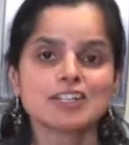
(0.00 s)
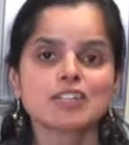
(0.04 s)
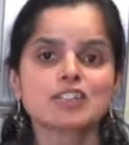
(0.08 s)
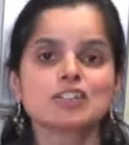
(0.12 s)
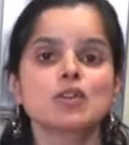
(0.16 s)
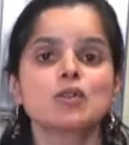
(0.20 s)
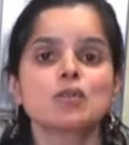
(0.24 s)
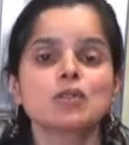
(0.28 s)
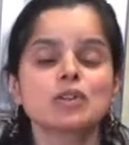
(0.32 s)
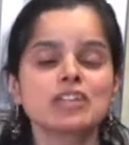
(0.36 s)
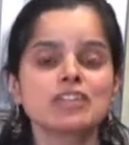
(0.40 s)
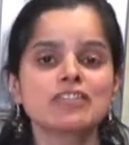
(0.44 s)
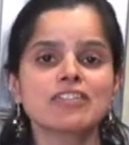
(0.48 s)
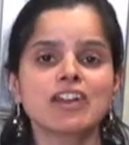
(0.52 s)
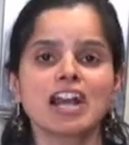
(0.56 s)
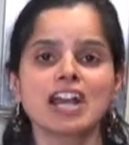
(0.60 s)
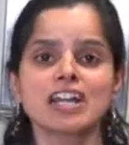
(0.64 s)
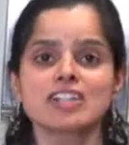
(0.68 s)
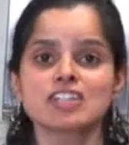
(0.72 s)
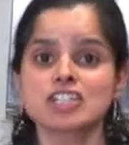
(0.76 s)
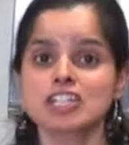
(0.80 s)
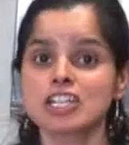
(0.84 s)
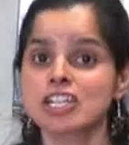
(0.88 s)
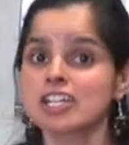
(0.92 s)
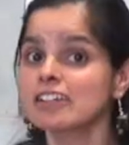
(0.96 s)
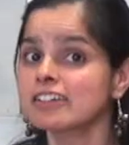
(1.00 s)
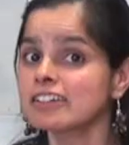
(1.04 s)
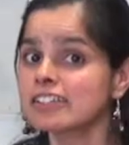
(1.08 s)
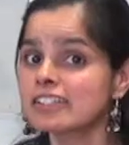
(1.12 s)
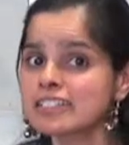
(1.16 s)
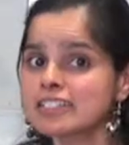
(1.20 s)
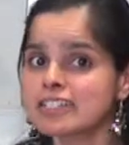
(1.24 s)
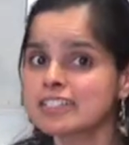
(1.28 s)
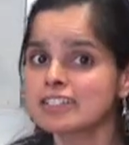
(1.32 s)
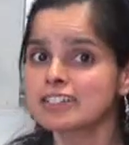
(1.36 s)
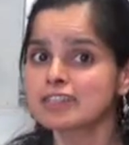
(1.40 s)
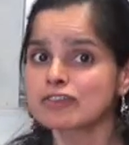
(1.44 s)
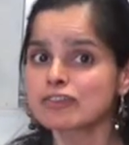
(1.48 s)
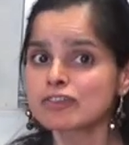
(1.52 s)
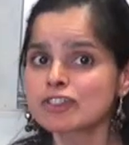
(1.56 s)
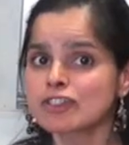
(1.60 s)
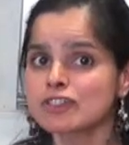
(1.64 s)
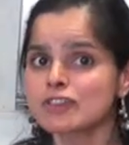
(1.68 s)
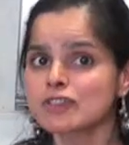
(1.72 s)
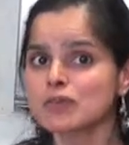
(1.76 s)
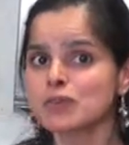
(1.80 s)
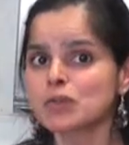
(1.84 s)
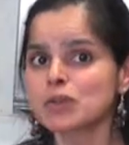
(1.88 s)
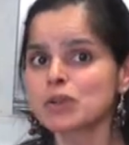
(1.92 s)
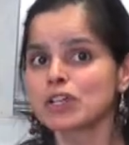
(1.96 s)
So we've had cherries as a
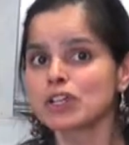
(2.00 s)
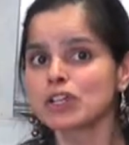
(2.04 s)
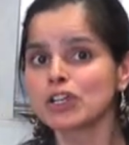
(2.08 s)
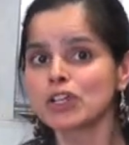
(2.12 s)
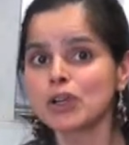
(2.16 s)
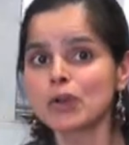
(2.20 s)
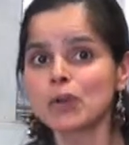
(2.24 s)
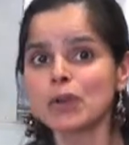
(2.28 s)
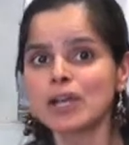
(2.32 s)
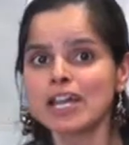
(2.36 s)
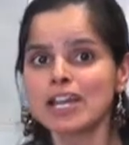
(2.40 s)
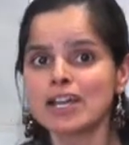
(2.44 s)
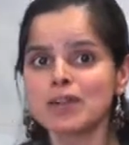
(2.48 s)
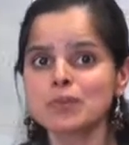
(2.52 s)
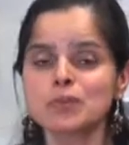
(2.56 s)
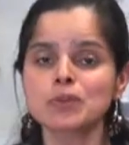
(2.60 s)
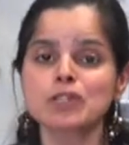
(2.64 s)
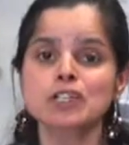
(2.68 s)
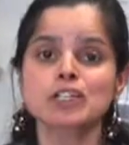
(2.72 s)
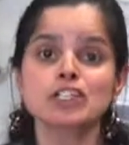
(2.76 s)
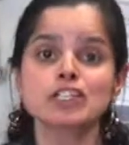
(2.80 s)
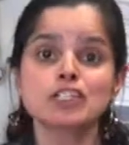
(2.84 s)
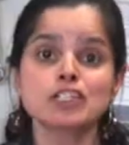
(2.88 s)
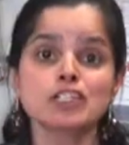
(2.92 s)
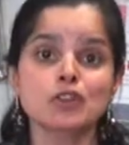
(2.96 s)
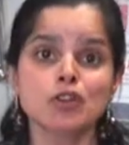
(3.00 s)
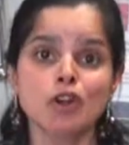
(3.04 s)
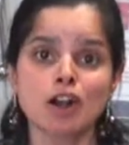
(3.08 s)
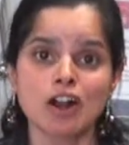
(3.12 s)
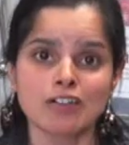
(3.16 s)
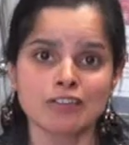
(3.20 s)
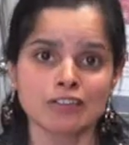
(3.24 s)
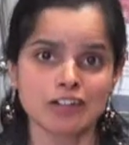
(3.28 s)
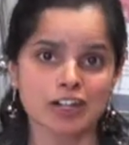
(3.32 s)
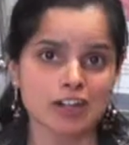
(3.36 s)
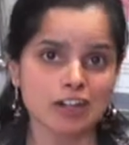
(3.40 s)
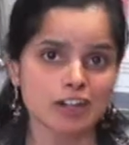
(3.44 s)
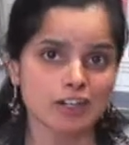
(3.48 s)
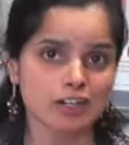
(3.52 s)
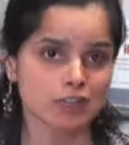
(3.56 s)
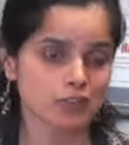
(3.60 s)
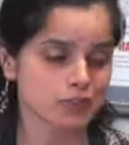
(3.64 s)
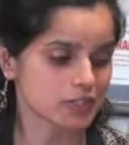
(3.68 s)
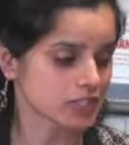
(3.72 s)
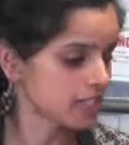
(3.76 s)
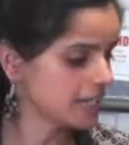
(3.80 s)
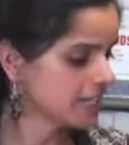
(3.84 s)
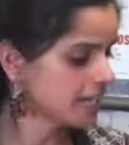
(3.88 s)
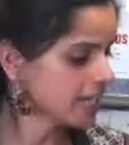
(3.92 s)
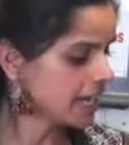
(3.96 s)
fruit. We're going to go ahead and we're going to do
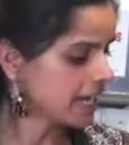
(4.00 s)
avocados.